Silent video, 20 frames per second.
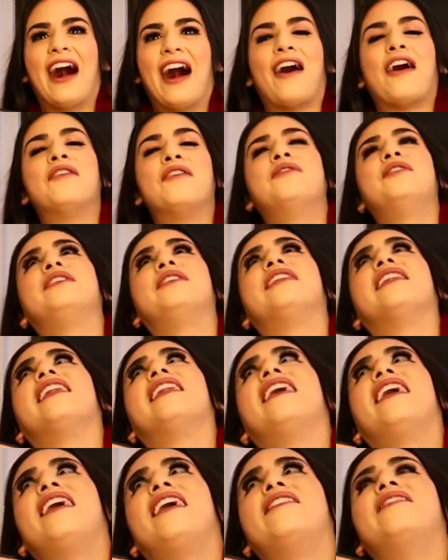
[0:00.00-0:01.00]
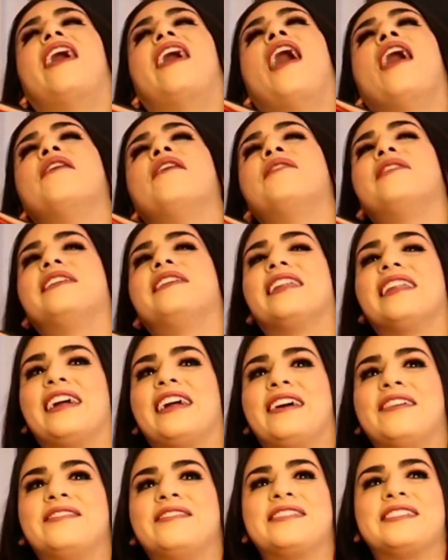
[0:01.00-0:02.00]
I would love, I would
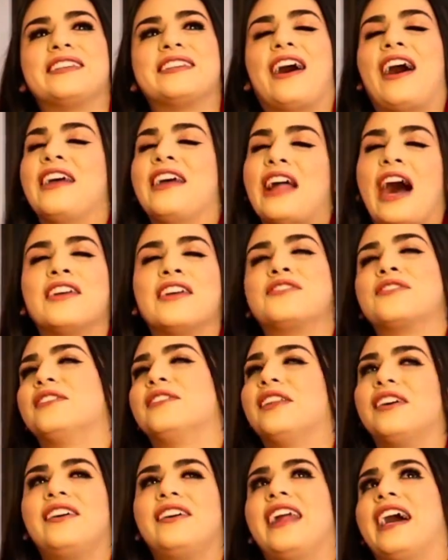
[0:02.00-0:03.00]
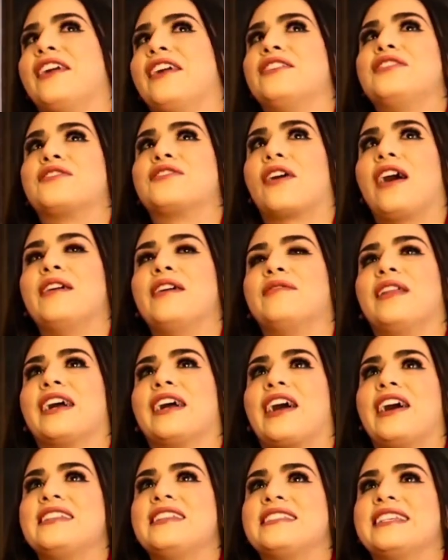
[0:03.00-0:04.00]
love to, I, I should learn how to drive.
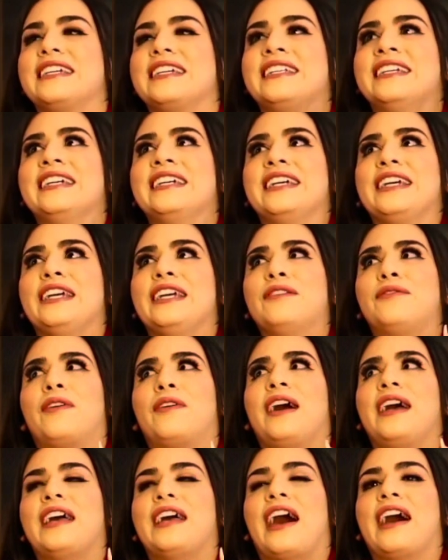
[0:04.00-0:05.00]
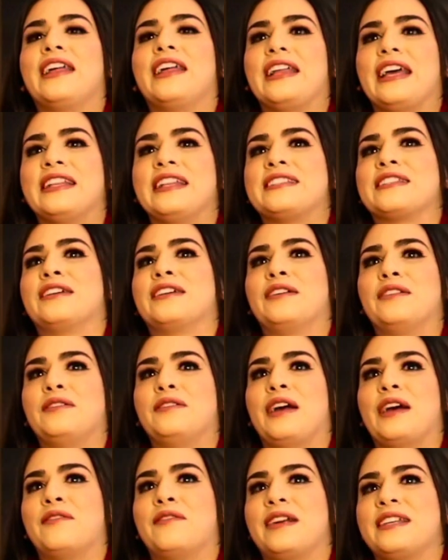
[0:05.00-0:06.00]
Like I said, if I, I it's
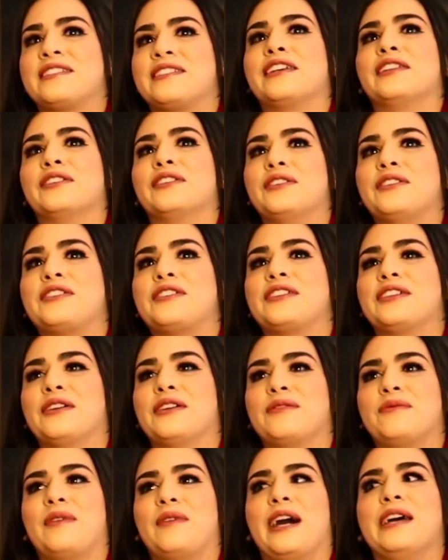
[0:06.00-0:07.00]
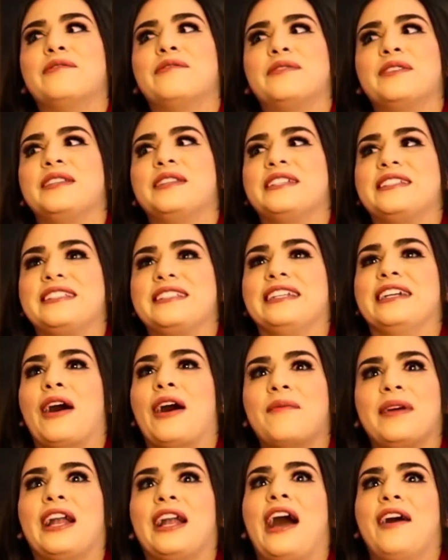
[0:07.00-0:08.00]
a, a resolution of mine for this year.
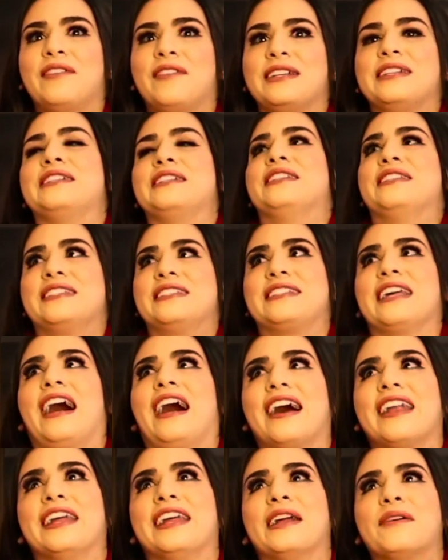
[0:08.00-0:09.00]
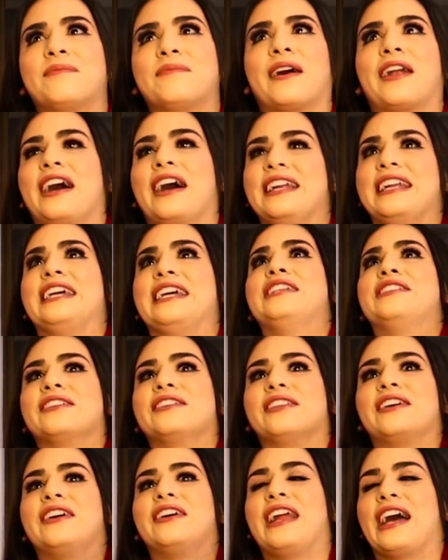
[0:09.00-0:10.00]
I mean, I haven't started it, but I need
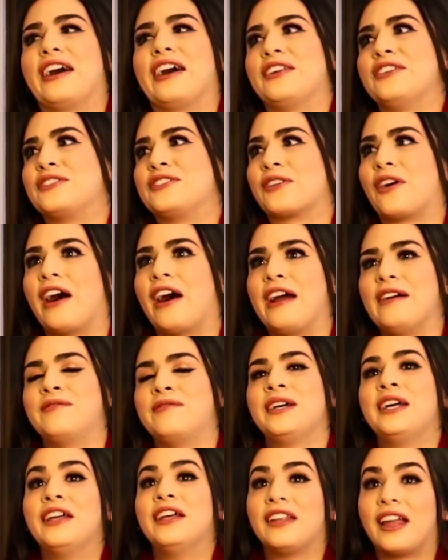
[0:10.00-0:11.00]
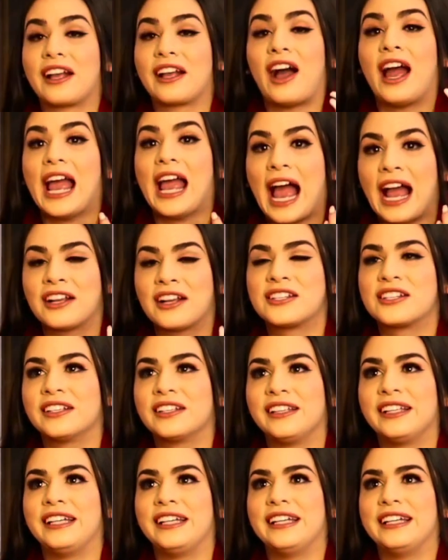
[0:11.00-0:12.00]
to learn how to drive. Like I
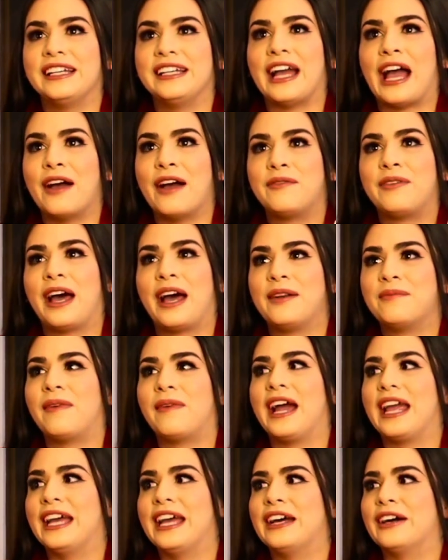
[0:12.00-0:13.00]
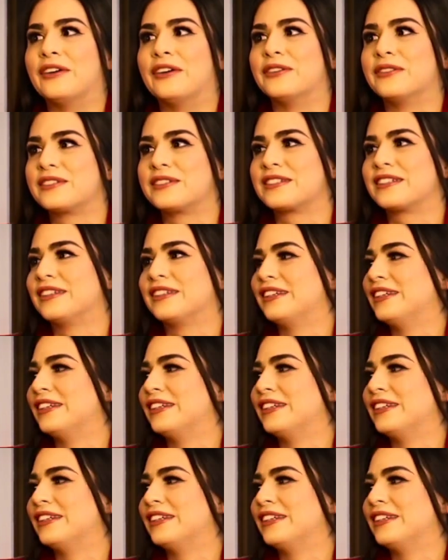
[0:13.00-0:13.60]
actually I, have had my L's. I was